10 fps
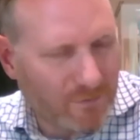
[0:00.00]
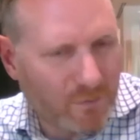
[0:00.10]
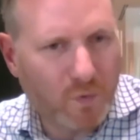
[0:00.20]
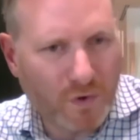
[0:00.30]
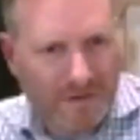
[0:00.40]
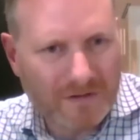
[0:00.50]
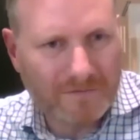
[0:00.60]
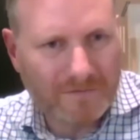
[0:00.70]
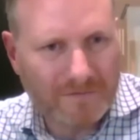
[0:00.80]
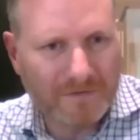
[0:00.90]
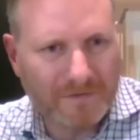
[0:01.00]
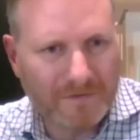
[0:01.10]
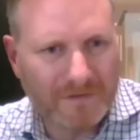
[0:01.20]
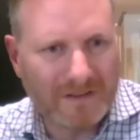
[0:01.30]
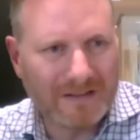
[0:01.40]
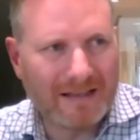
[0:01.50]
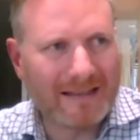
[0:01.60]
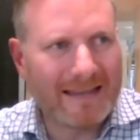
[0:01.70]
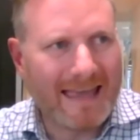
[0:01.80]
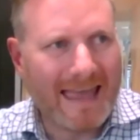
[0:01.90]
a wonderful
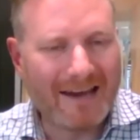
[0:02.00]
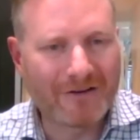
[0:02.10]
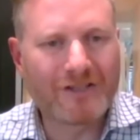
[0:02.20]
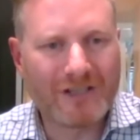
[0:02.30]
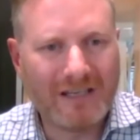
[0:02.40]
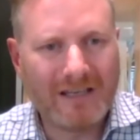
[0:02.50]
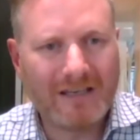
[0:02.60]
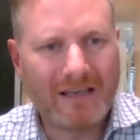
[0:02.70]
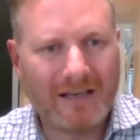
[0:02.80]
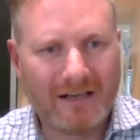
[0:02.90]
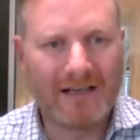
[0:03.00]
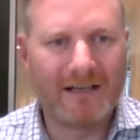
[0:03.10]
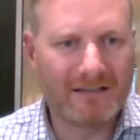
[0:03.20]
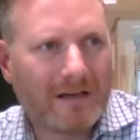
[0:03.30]
energy in Ireland.